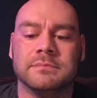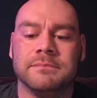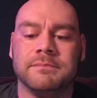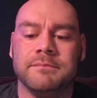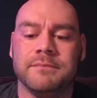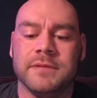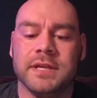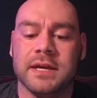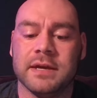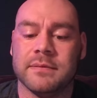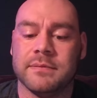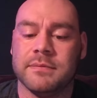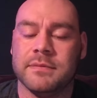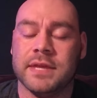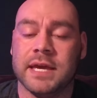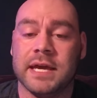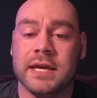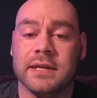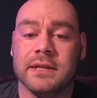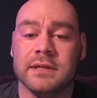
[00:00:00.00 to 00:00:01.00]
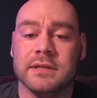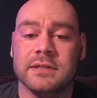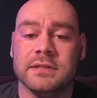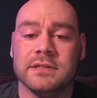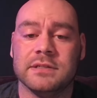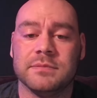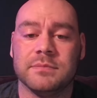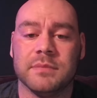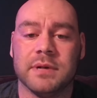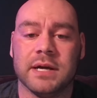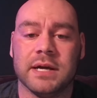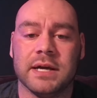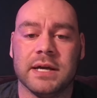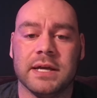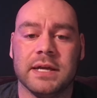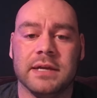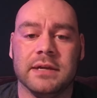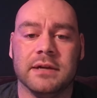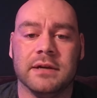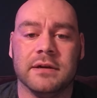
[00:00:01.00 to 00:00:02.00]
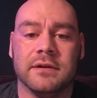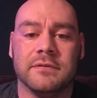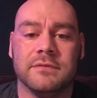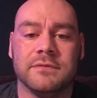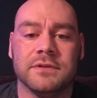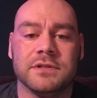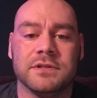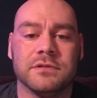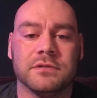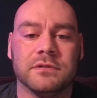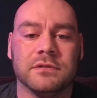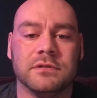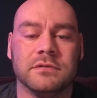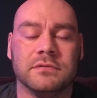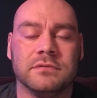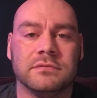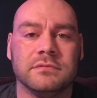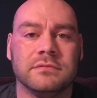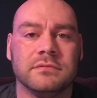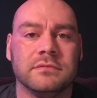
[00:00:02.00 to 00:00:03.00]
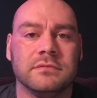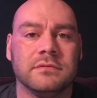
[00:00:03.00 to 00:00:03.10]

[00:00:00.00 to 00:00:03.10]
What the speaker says: yeah, that is my official